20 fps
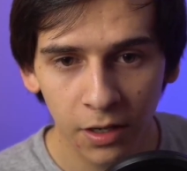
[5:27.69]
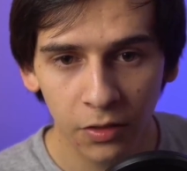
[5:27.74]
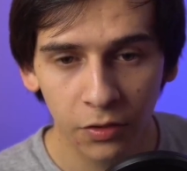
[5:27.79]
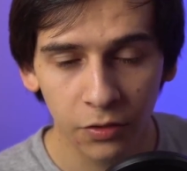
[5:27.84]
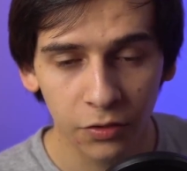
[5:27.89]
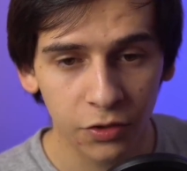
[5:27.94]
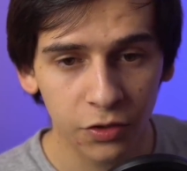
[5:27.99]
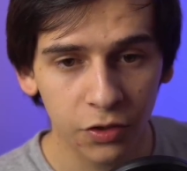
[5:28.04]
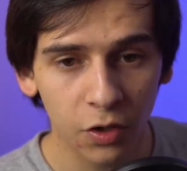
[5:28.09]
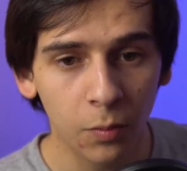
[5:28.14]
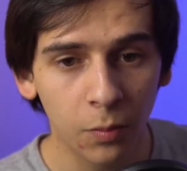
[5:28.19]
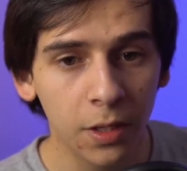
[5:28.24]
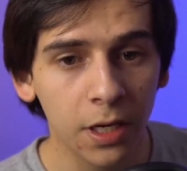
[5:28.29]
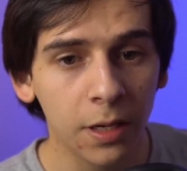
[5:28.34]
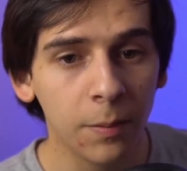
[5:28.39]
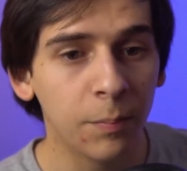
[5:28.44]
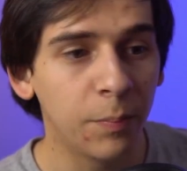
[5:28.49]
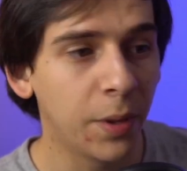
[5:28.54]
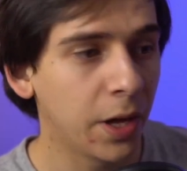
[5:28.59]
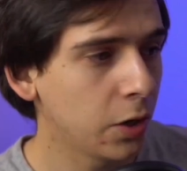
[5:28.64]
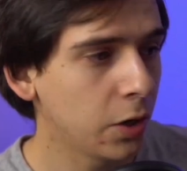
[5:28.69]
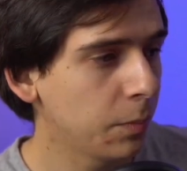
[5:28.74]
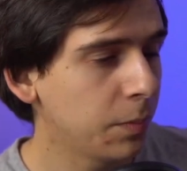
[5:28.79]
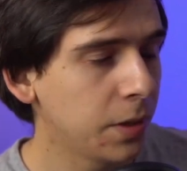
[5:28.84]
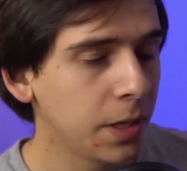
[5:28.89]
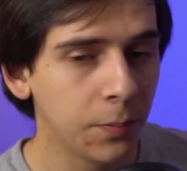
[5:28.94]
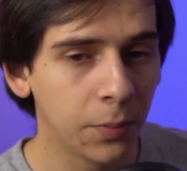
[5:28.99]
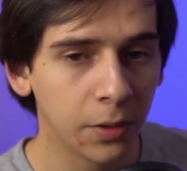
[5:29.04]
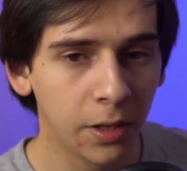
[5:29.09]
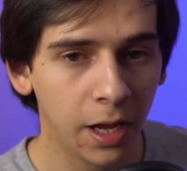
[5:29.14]
There's so many better
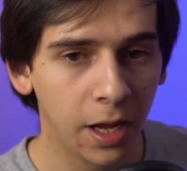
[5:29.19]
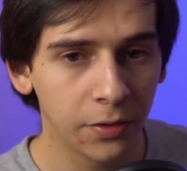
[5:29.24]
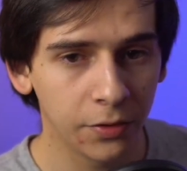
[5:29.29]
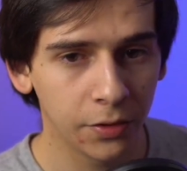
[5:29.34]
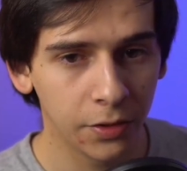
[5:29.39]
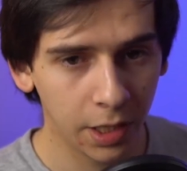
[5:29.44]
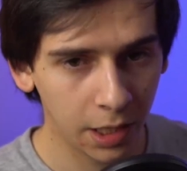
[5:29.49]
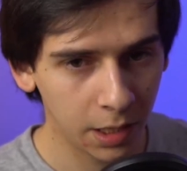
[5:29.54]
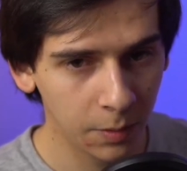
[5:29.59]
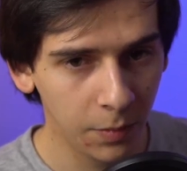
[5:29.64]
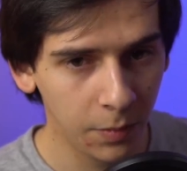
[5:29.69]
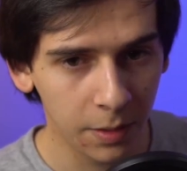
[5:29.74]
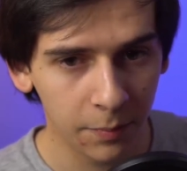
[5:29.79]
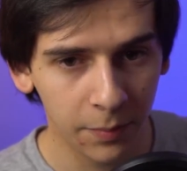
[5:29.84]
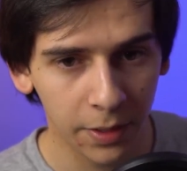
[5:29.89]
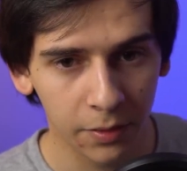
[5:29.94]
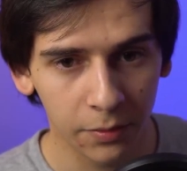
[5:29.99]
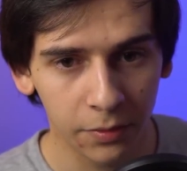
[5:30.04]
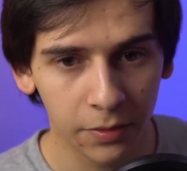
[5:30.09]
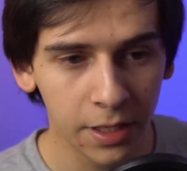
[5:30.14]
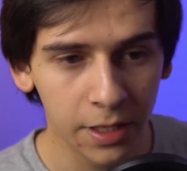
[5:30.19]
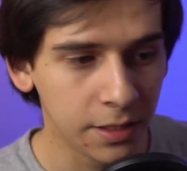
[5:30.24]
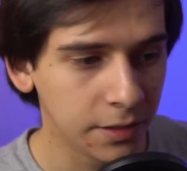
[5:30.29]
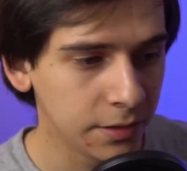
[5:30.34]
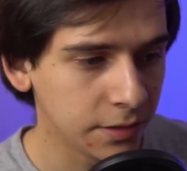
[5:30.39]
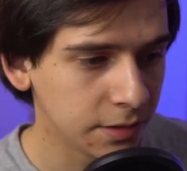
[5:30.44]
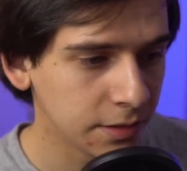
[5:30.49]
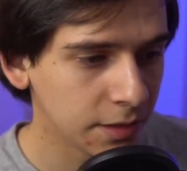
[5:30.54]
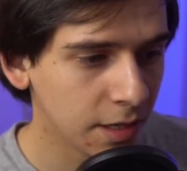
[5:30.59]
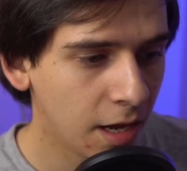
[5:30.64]
people out there that can make better
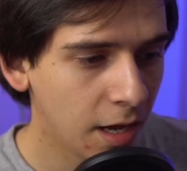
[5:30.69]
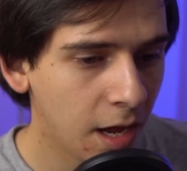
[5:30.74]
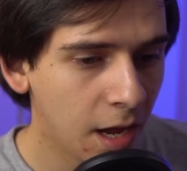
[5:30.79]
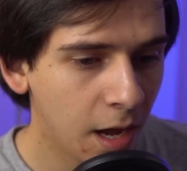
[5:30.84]
things.